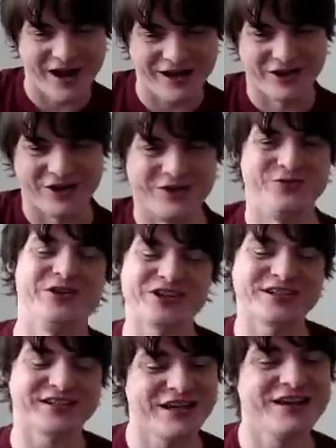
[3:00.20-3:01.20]
Idaho, which
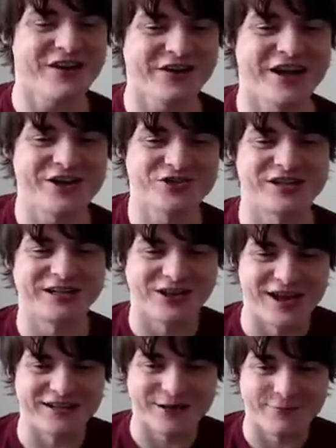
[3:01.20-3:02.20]
is very interesting
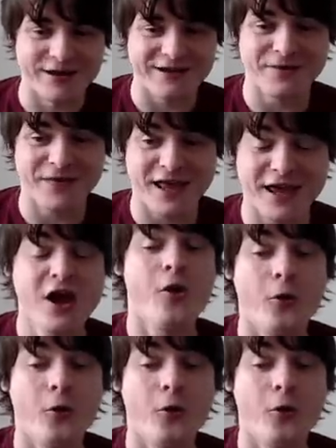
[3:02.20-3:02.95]
lines they went down there.